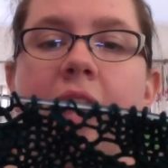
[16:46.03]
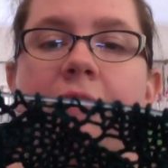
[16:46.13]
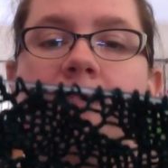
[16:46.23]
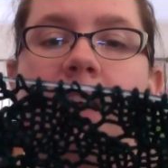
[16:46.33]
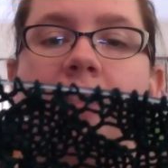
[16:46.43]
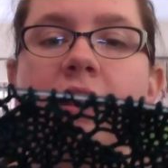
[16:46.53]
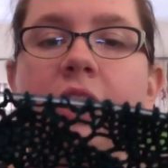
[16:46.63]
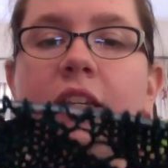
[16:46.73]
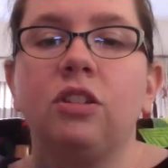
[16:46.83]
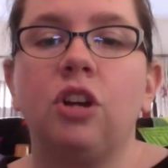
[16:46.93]
I've got the
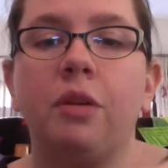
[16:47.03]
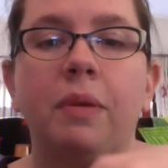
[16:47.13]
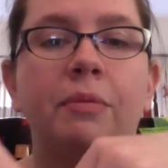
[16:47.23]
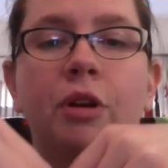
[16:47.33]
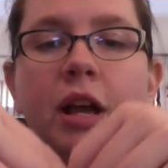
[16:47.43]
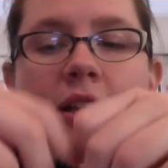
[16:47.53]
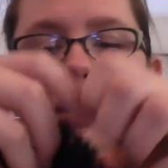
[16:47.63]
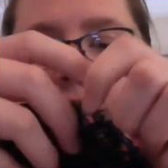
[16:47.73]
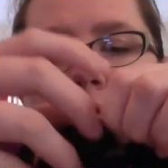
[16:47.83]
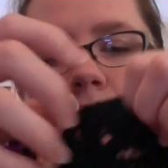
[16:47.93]
lace chart
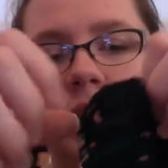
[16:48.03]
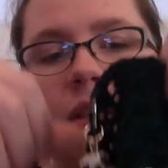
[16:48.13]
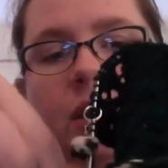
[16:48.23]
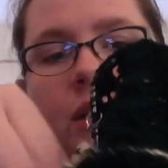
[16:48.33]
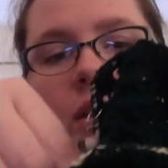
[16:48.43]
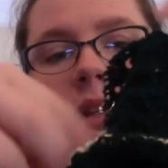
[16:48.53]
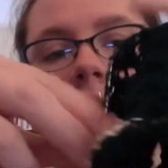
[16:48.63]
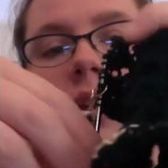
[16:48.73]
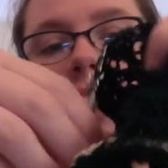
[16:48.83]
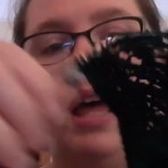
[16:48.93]
memorized. I don't need
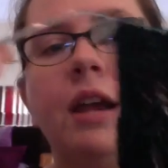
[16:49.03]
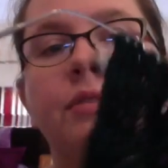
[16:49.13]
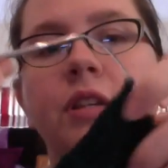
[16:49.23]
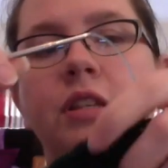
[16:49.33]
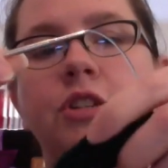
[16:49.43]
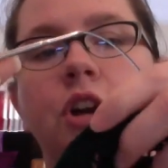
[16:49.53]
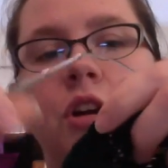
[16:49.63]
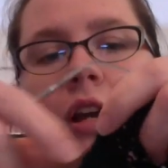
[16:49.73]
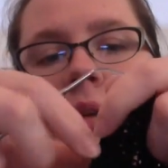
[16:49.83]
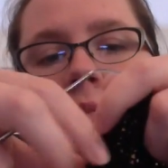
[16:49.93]
the
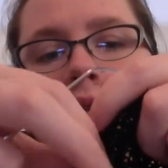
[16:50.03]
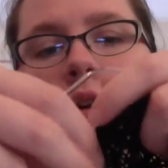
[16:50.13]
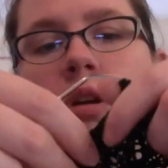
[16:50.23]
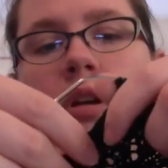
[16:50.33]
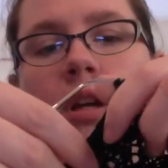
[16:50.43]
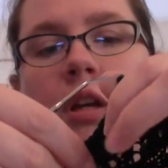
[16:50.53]
chart anymore.